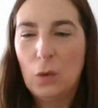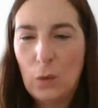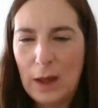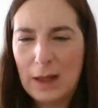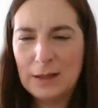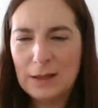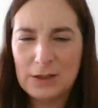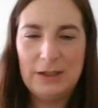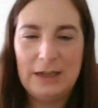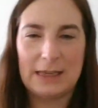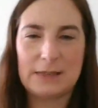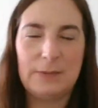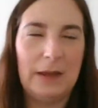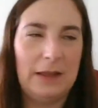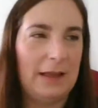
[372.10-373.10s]
Well done,
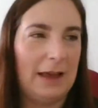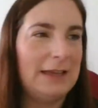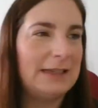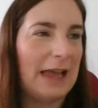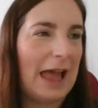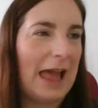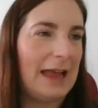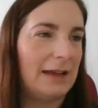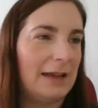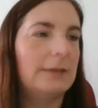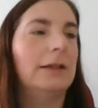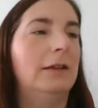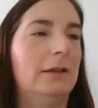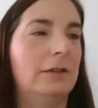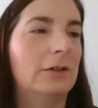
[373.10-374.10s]
Yasmin. That is
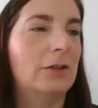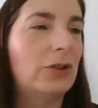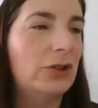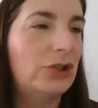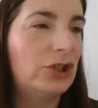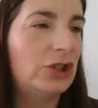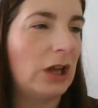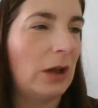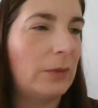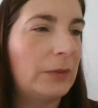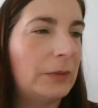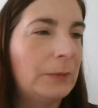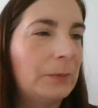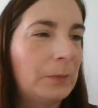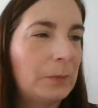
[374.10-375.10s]
excellent. Good job.
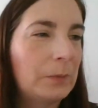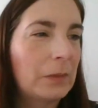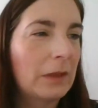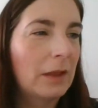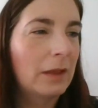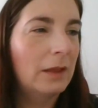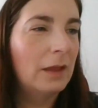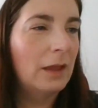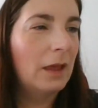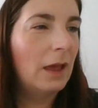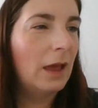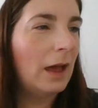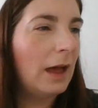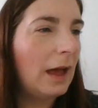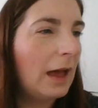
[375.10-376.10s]

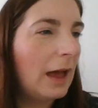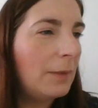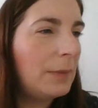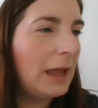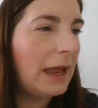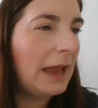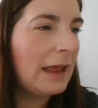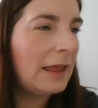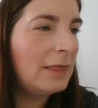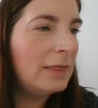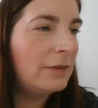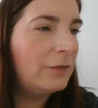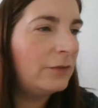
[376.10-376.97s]
Um, in the